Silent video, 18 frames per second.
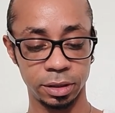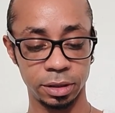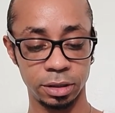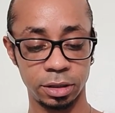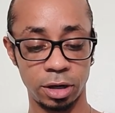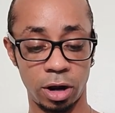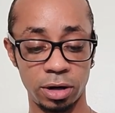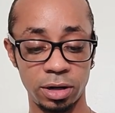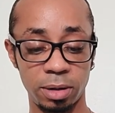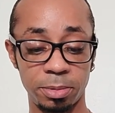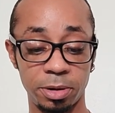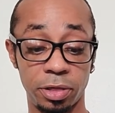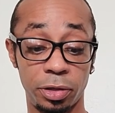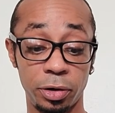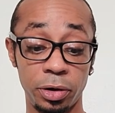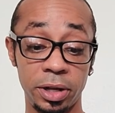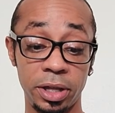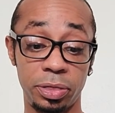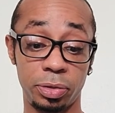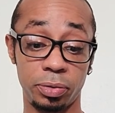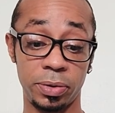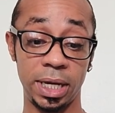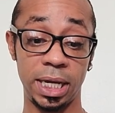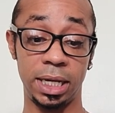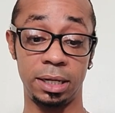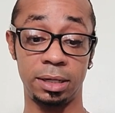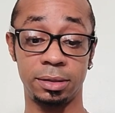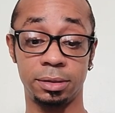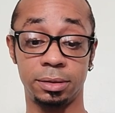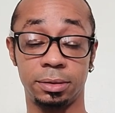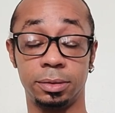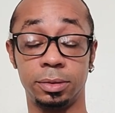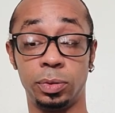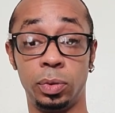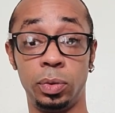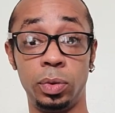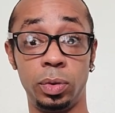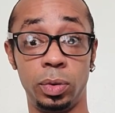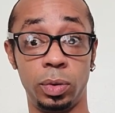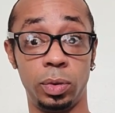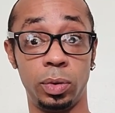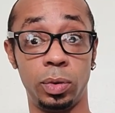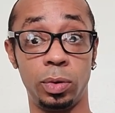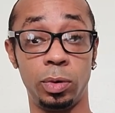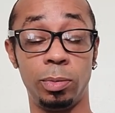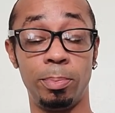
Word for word: Card number 33. Ooh,